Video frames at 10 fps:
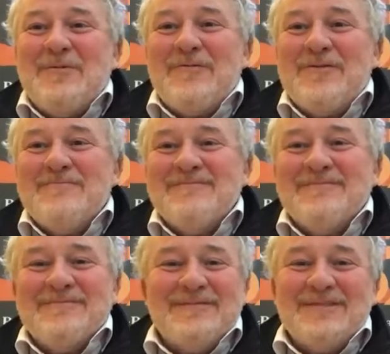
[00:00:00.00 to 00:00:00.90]

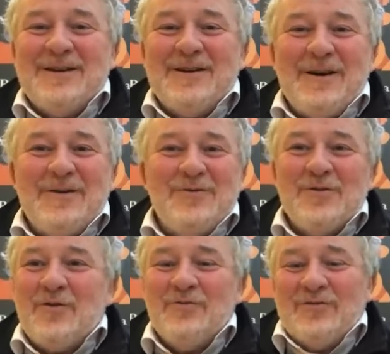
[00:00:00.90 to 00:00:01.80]
from, you know,
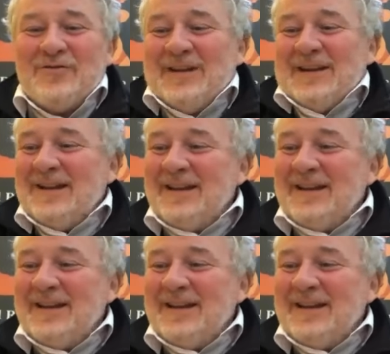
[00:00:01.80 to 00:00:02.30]
another country